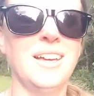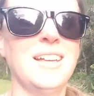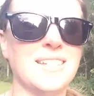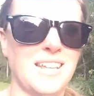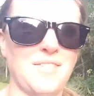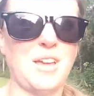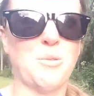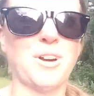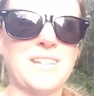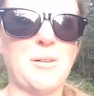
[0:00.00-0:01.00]
see if they
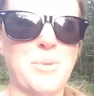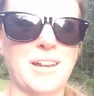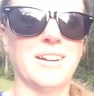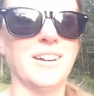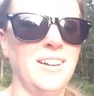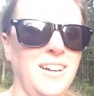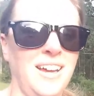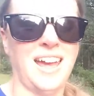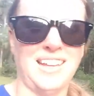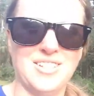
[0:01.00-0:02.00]
worked out better,
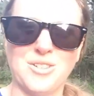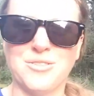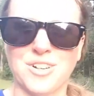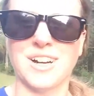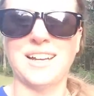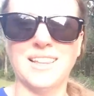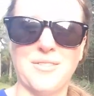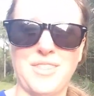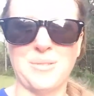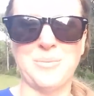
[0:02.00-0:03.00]
and so far I love
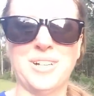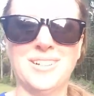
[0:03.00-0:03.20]
them.